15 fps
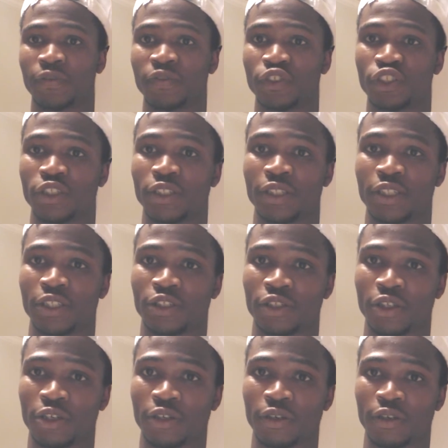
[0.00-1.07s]
Jesus,
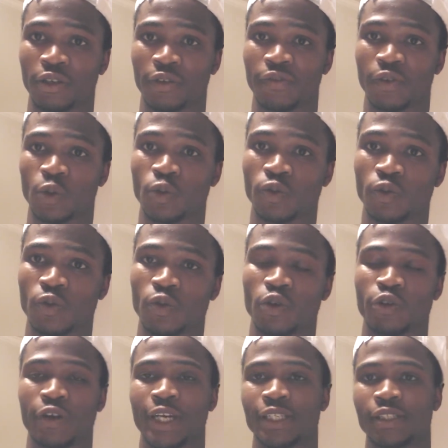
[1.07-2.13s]
of who
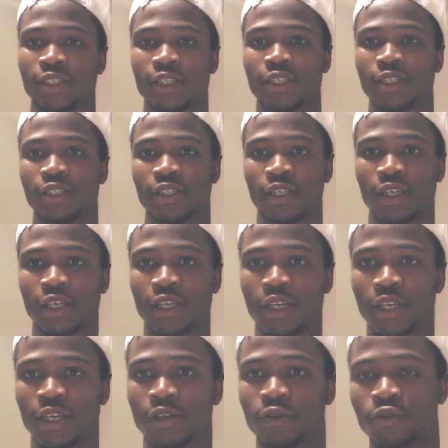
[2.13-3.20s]
Christ is,
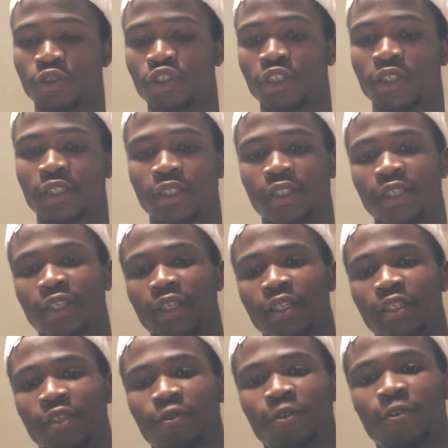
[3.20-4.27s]
and who Jesus
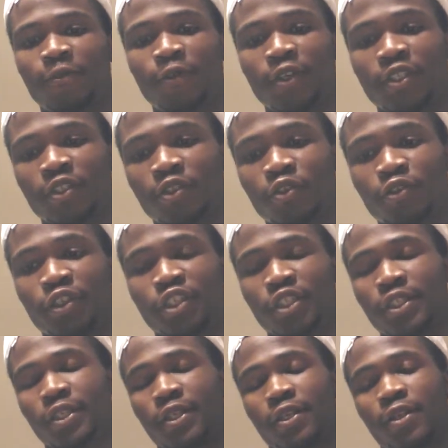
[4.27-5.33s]
is, and what is a Christian.